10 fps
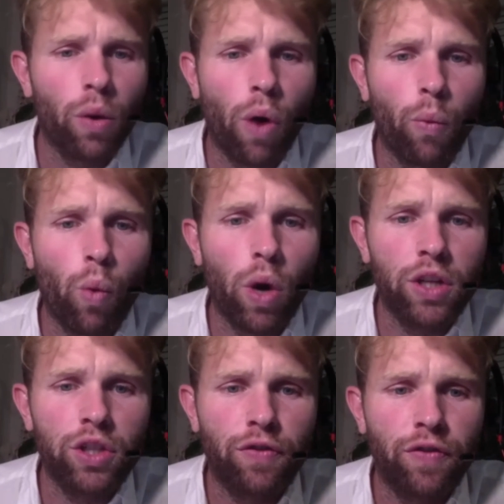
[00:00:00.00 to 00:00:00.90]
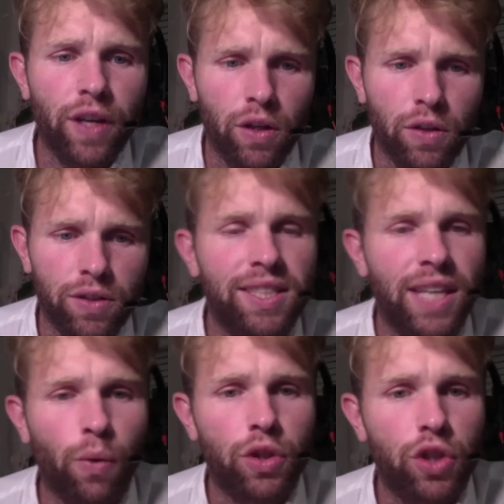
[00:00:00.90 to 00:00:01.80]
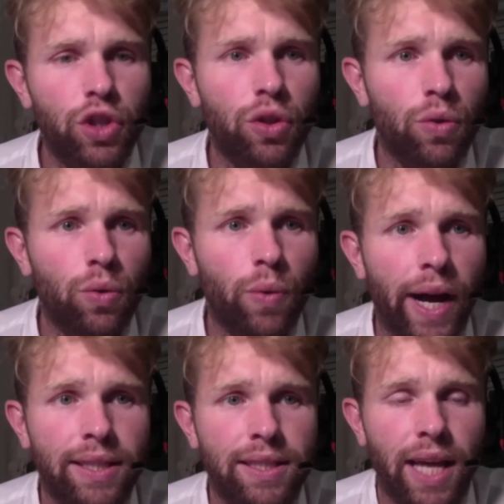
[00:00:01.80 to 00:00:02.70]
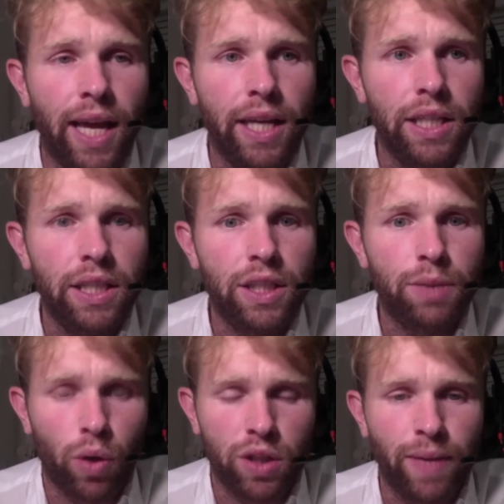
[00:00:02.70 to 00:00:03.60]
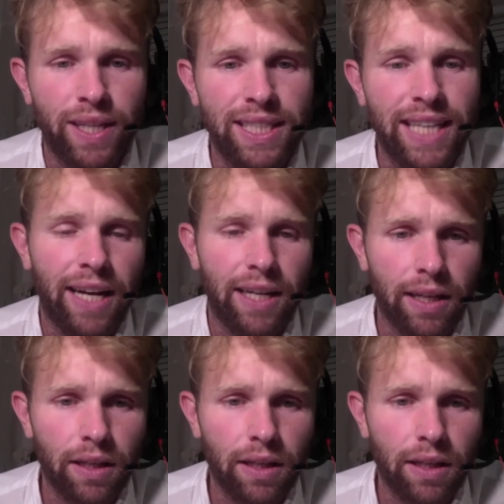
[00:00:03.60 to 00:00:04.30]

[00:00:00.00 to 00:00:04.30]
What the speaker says: What did you feel distinguished you as a sports medicine candidate?